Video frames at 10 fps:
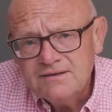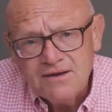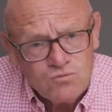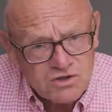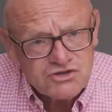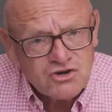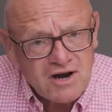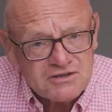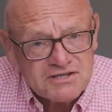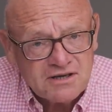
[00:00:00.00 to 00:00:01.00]
Then once you're
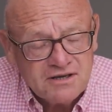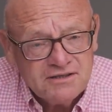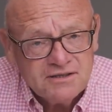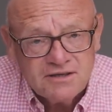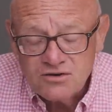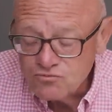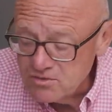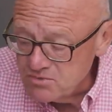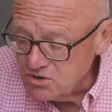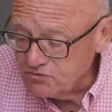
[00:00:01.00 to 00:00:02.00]
outside,
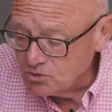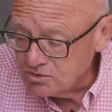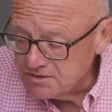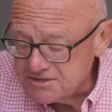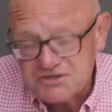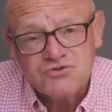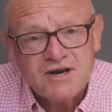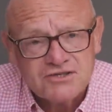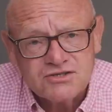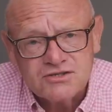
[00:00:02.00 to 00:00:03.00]
remove all the
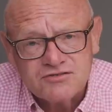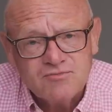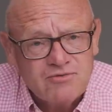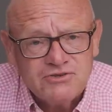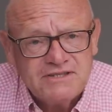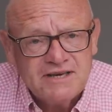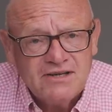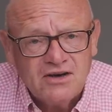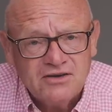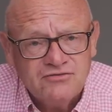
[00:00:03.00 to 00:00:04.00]
distractions from everyday
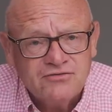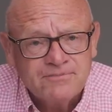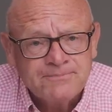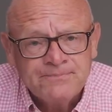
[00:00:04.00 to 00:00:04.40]
life.